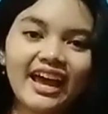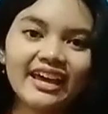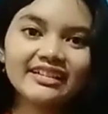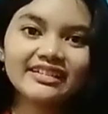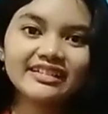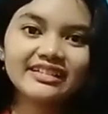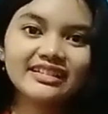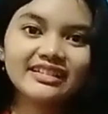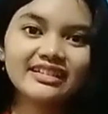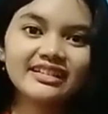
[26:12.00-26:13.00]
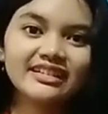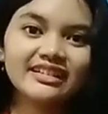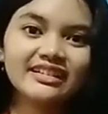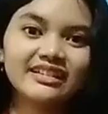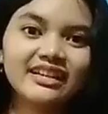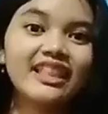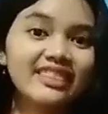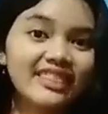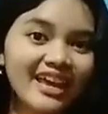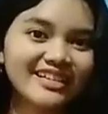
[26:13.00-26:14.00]
and
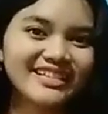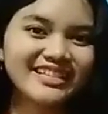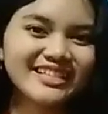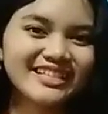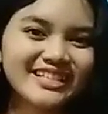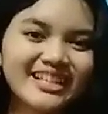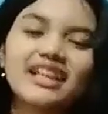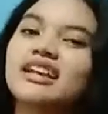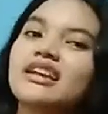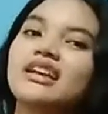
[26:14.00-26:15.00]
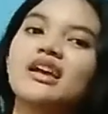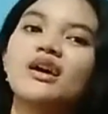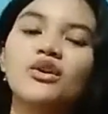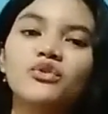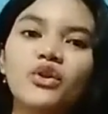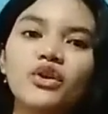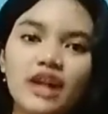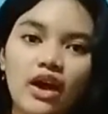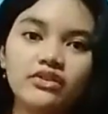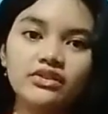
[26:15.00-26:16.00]
tense. For
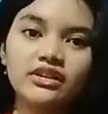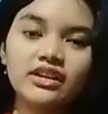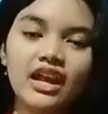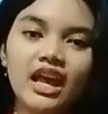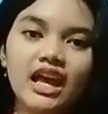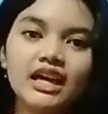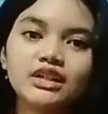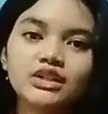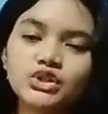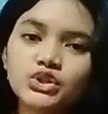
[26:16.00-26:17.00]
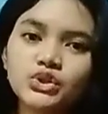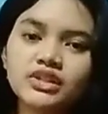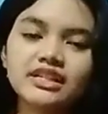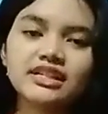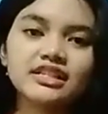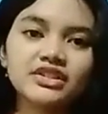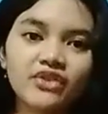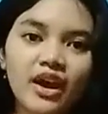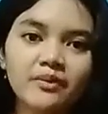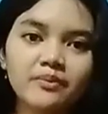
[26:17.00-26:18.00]
noun, to
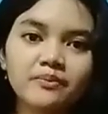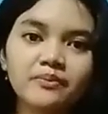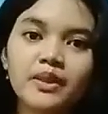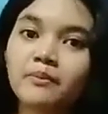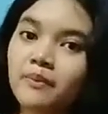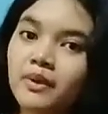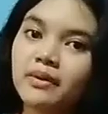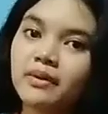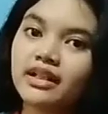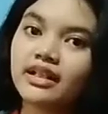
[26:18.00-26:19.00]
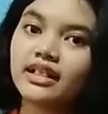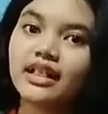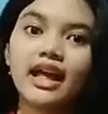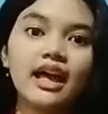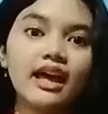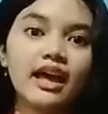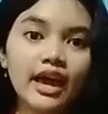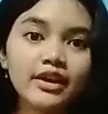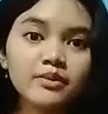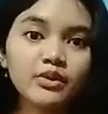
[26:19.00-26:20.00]
describe the people,
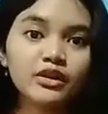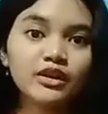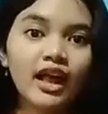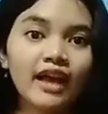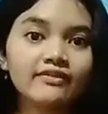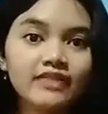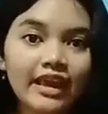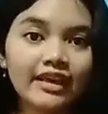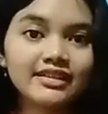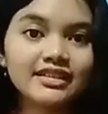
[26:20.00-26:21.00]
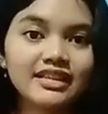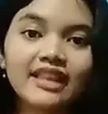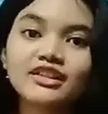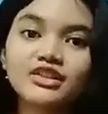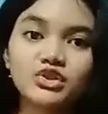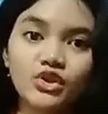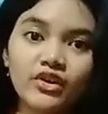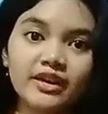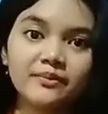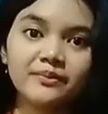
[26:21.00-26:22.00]
animal, and things in the
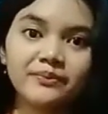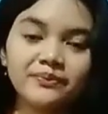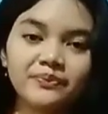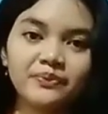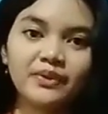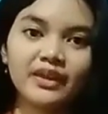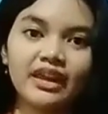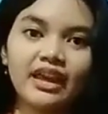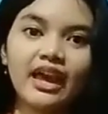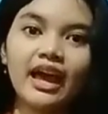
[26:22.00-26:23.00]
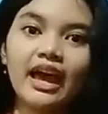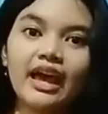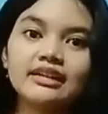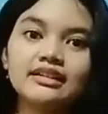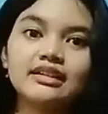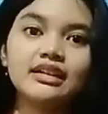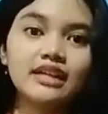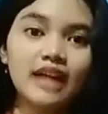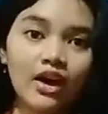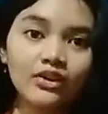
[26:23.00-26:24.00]
story. And
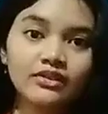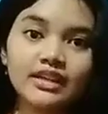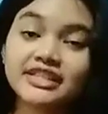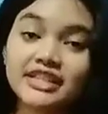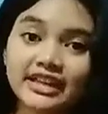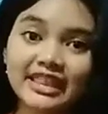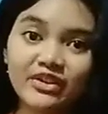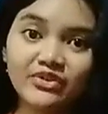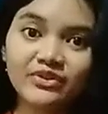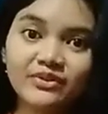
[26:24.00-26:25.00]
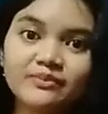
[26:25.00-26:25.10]
noun adjective,